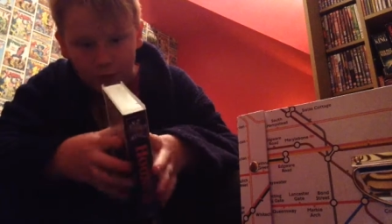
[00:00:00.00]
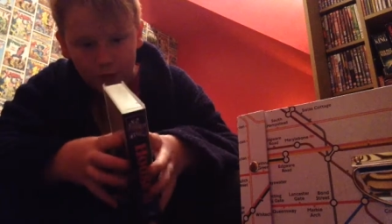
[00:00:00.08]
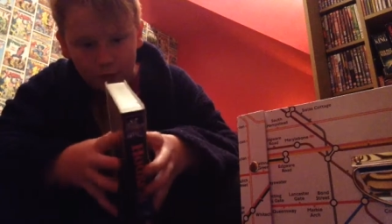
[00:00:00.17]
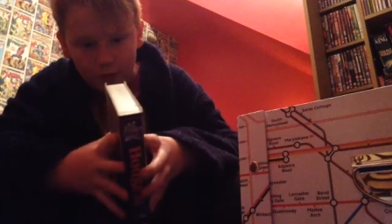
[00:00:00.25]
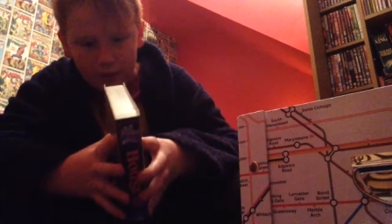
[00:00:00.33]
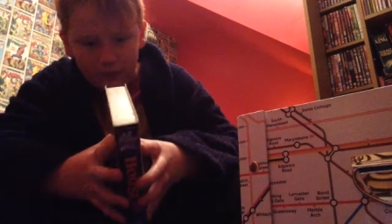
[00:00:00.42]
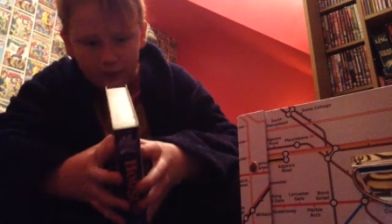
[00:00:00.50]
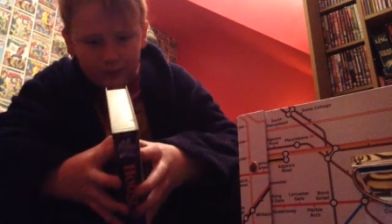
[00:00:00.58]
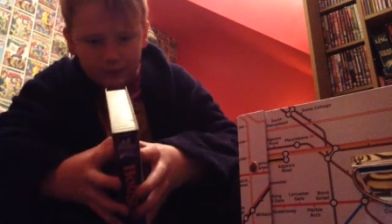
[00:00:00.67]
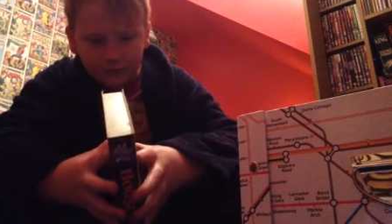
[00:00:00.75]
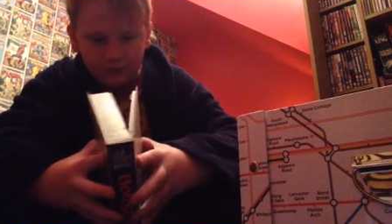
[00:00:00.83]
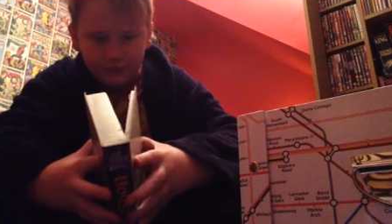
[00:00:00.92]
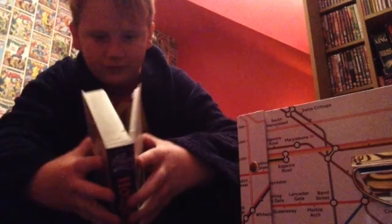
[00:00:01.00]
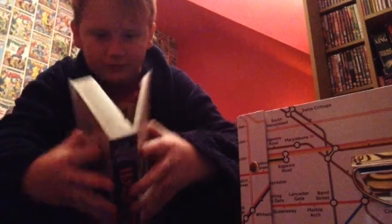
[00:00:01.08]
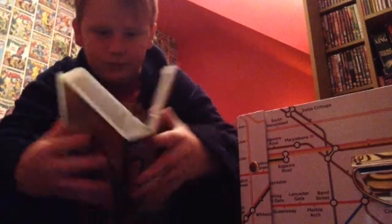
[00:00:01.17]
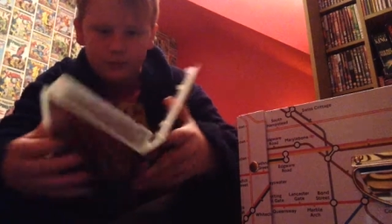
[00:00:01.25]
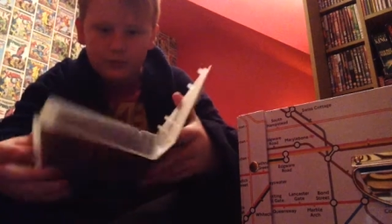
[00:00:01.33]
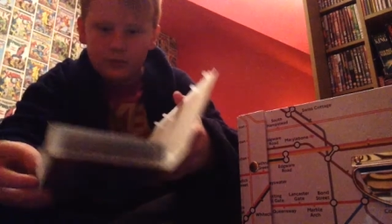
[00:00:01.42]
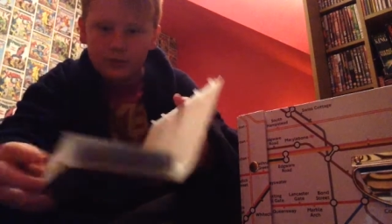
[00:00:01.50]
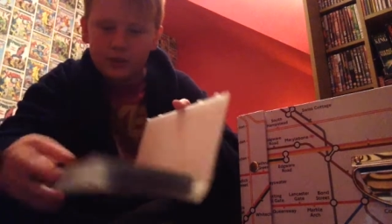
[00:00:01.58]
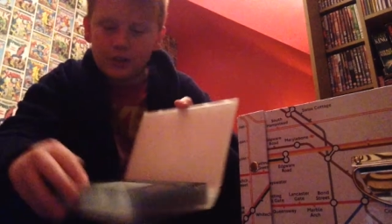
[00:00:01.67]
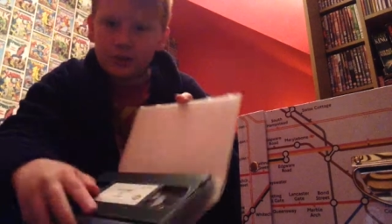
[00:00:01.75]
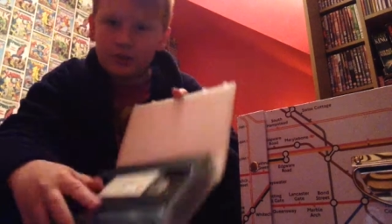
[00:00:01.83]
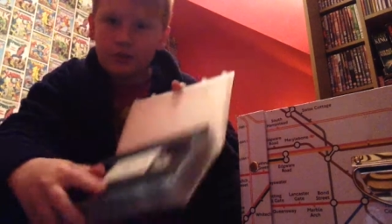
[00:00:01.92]
4.
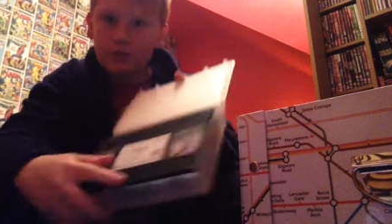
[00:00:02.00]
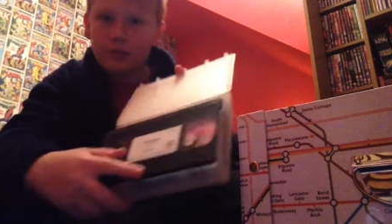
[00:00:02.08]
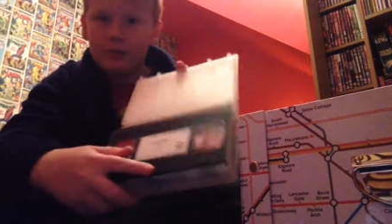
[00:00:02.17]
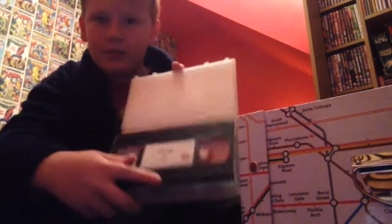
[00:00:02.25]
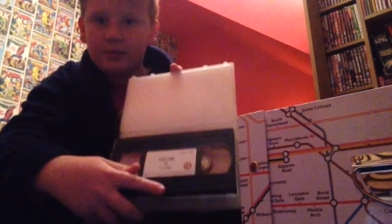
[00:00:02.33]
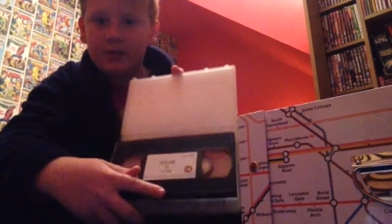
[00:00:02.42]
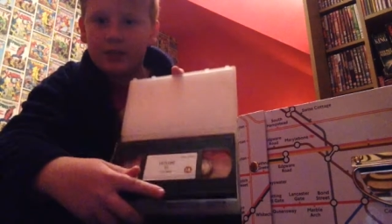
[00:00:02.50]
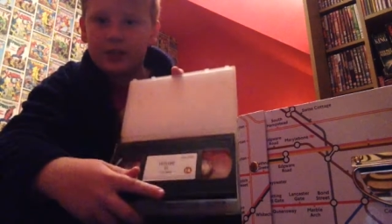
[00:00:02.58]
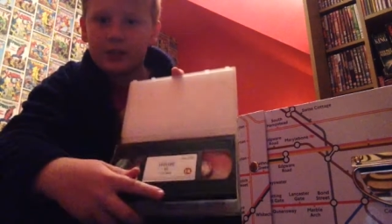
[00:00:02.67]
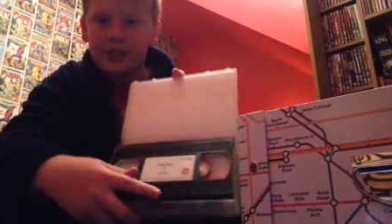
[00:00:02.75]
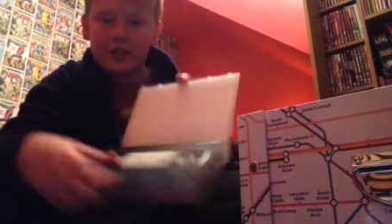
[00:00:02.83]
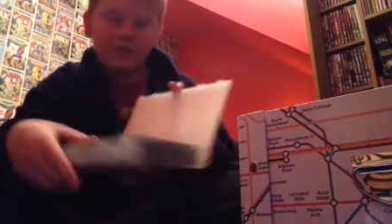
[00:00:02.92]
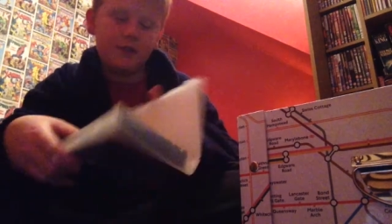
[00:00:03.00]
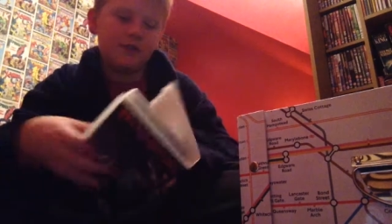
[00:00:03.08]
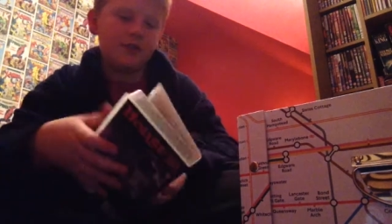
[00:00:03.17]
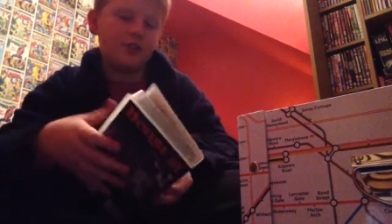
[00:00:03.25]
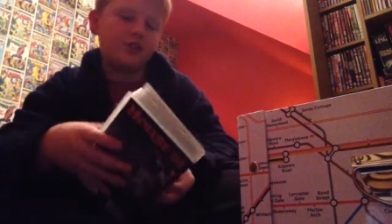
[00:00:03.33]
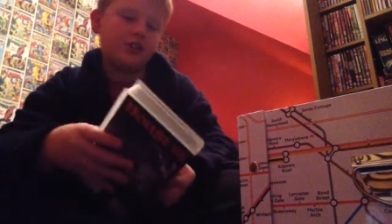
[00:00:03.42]
This has got to be my second favourite of the